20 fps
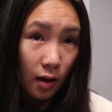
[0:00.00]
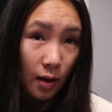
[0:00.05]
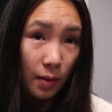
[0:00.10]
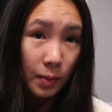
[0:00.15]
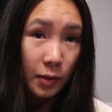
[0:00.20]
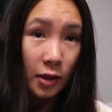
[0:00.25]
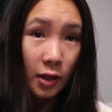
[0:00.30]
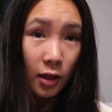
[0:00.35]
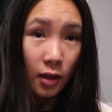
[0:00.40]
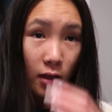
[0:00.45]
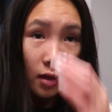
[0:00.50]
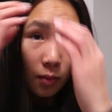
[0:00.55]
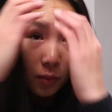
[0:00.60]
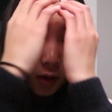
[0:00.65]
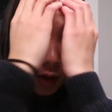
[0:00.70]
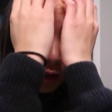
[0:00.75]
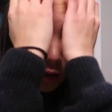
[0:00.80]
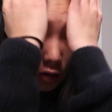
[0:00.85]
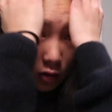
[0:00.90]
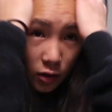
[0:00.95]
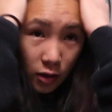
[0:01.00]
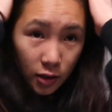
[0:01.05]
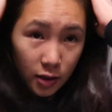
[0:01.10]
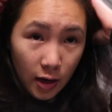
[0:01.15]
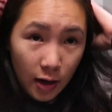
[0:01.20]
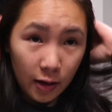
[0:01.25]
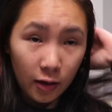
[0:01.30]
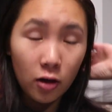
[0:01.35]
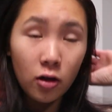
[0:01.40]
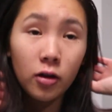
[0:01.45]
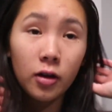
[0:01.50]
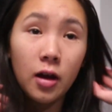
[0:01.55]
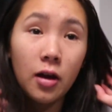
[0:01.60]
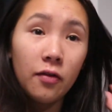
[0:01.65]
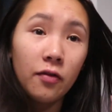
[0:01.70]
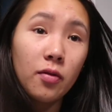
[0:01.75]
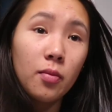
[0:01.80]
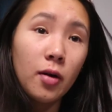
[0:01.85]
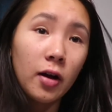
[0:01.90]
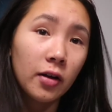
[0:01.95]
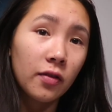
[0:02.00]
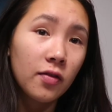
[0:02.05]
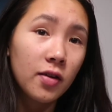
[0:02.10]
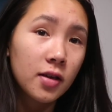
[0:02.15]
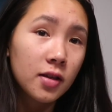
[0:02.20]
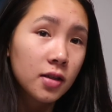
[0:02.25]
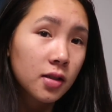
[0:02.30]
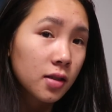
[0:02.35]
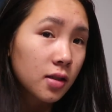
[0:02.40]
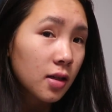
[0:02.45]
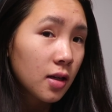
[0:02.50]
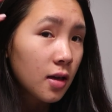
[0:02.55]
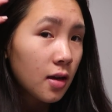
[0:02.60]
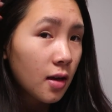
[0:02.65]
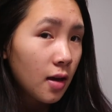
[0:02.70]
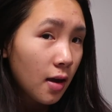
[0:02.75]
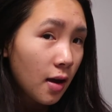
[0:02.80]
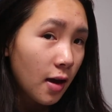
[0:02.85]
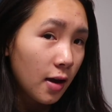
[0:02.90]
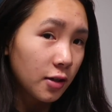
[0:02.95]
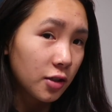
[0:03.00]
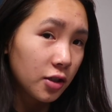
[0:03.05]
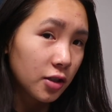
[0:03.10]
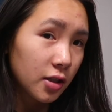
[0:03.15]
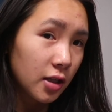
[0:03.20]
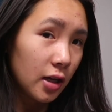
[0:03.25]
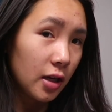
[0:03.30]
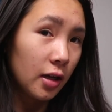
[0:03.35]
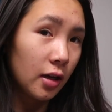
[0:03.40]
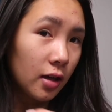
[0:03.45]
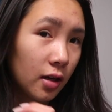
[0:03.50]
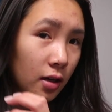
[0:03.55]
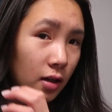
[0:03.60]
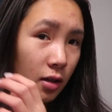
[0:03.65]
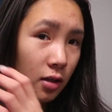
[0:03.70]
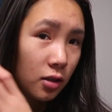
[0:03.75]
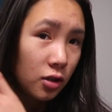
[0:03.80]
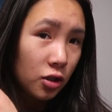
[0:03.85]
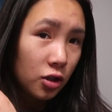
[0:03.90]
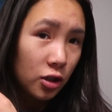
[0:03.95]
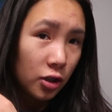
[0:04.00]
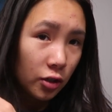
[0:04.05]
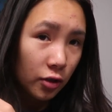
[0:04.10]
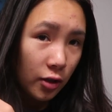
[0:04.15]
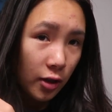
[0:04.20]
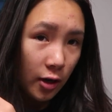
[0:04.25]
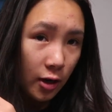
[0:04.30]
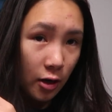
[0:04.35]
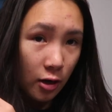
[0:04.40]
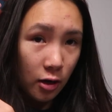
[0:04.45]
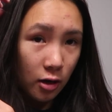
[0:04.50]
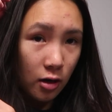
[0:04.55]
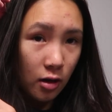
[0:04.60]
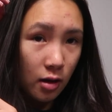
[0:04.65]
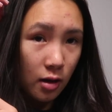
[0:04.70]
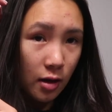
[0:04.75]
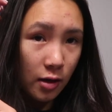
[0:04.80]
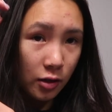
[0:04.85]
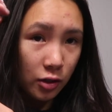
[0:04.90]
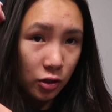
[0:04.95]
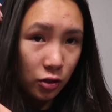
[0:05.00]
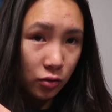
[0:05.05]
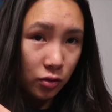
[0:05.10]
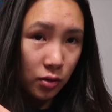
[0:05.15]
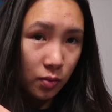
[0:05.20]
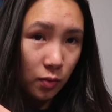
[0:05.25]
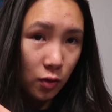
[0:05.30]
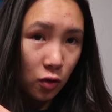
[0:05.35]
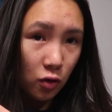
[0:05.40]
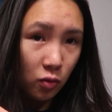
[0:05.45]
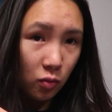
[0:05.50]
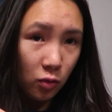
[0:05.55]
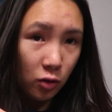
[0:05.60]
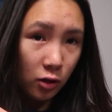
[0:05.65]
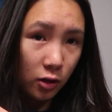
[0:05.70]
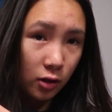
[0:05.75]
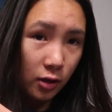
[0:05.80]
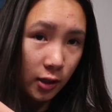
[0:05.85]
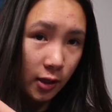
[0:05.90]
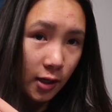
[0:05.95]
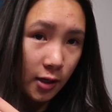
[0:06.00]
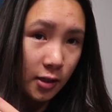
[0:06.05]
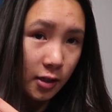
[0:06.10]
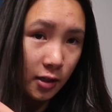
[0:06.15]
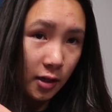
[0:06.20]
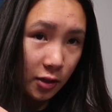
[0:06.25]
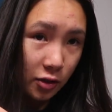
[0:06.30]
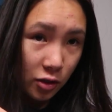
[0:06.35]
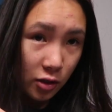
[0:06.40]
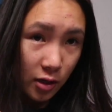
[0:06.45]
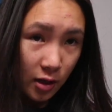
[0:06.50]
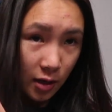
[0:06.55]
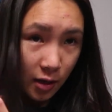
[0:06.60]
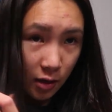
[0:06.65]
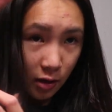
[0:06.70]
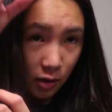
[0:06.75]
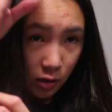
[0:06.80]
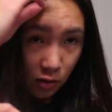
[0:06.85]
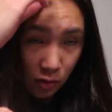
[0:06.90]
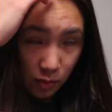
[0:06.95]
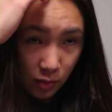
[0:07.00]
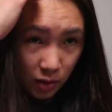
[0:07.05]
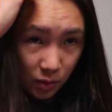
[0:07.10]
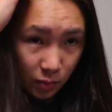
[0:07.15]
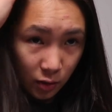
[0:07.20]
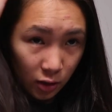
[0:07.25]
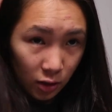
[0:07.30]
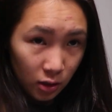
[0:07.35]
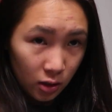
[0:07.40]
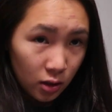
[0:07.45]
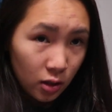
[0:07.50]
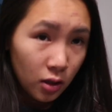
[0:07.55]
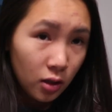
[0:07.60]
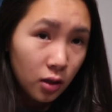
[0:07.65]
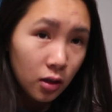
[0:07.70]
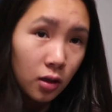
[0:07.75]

I'm thinking I'm gonna go to the dining hall again for breakfast and just like chill there and do some homework like I did yesterday, or maybe